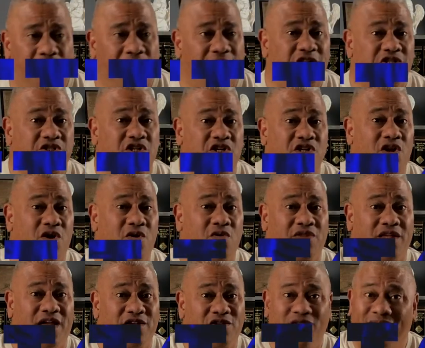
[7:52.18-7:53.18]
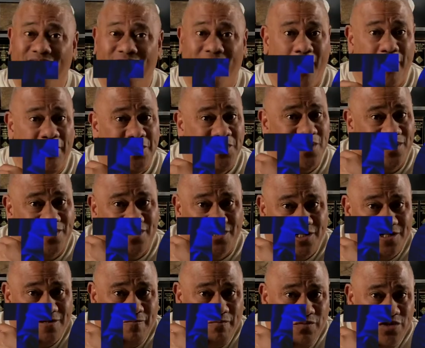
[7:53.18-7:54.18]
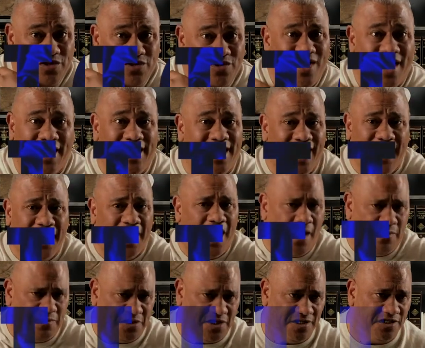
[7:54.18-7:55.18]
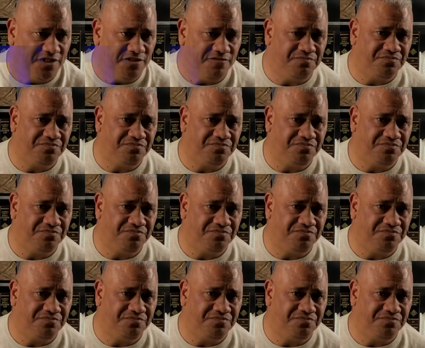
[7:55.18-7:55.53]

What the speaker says: because you know that you have options. You got a lot of options.